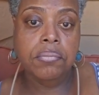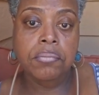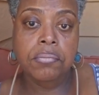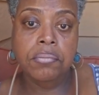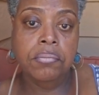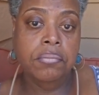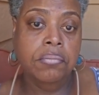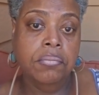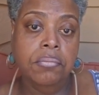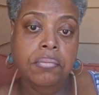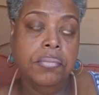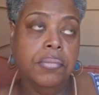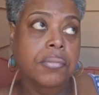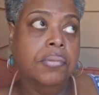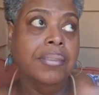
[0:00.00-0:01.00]

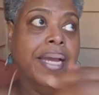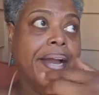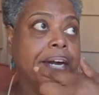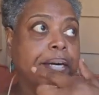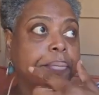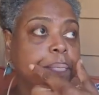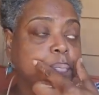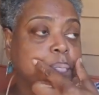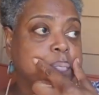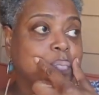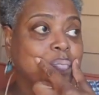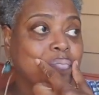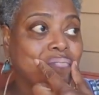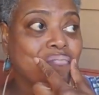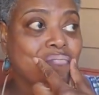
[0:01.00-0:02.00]
now
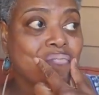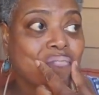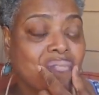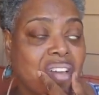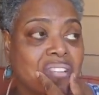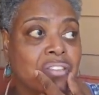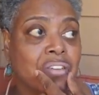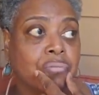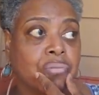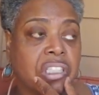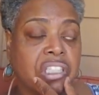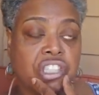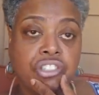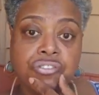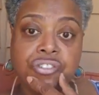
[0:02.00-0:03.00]

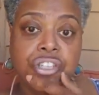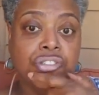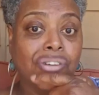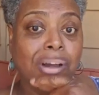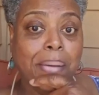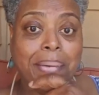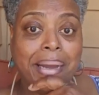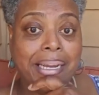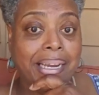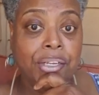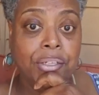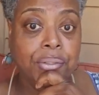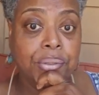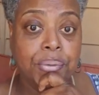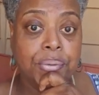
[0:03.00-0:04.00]
with this foot drop, I
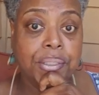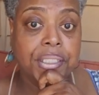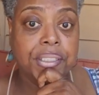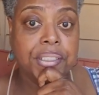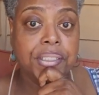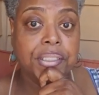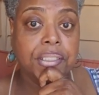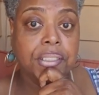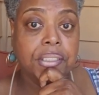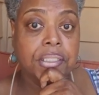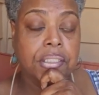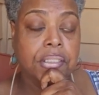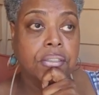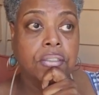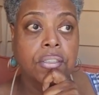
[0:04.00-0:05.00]
can't do it.
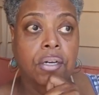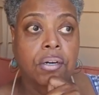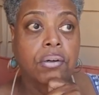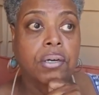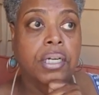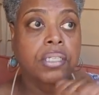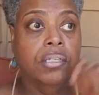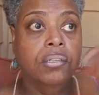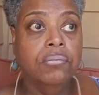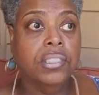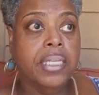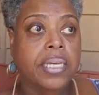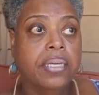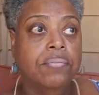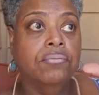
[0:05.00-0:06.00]
You know, and then
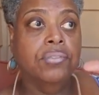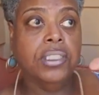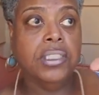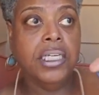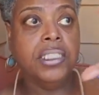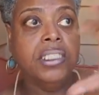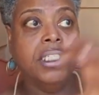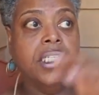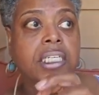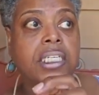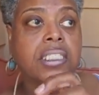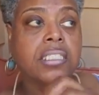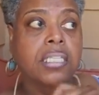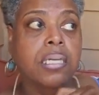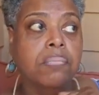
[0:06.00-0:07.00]
with that
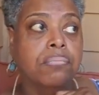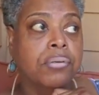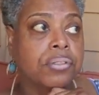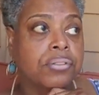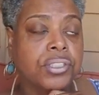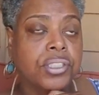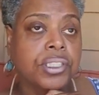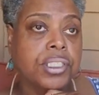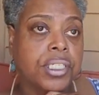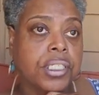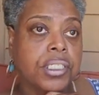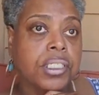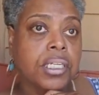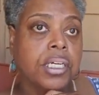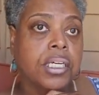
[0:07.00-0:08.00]
disc, that bulging
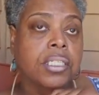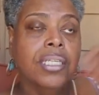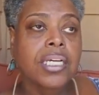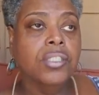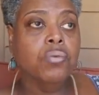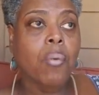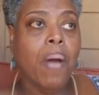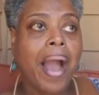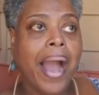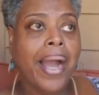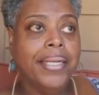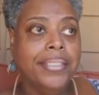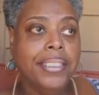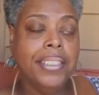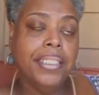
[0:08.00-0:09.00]
disc, that's why
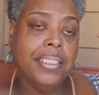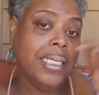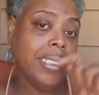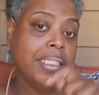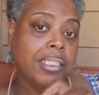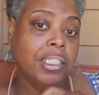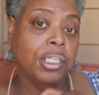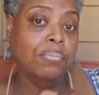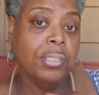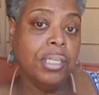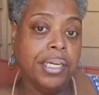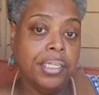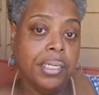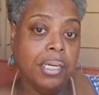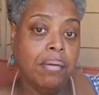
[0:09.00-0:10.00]
I needed that
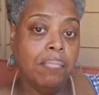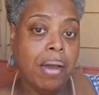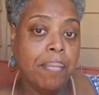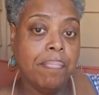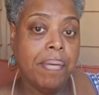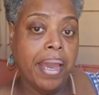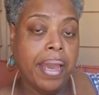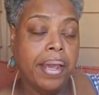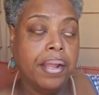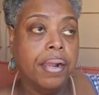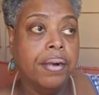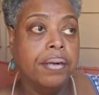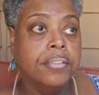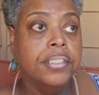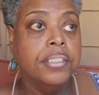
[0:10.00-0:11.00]
stimulator in my back.
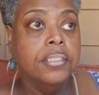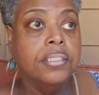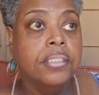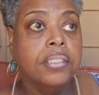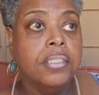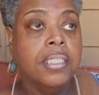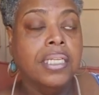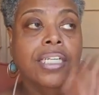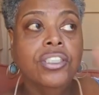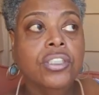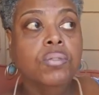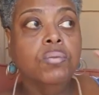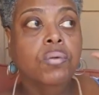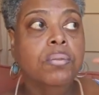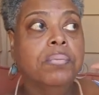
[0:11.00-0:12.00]
And I
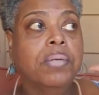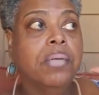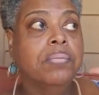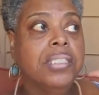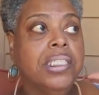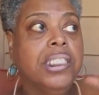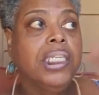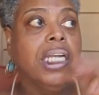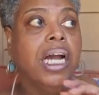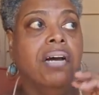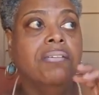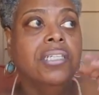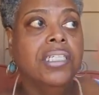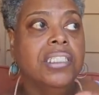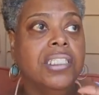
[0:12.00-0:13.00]
just want to be able to get
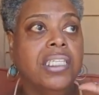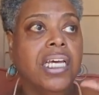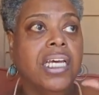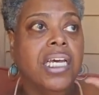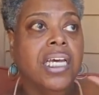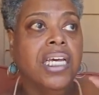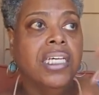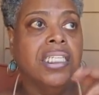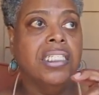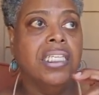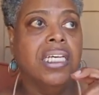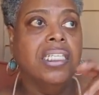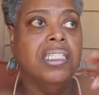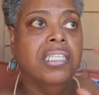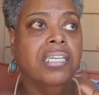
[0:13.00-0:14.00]
all this
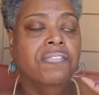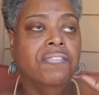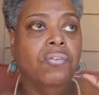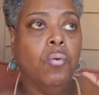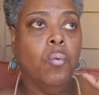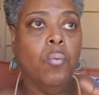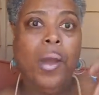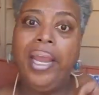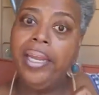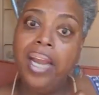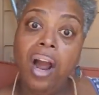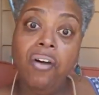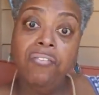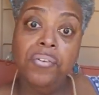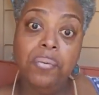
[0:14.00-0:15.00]
excessive weight
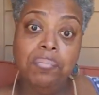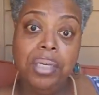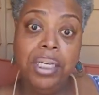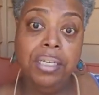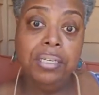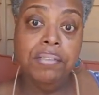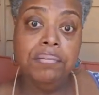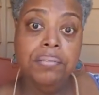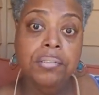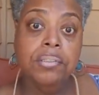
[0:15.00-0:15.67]
off of me.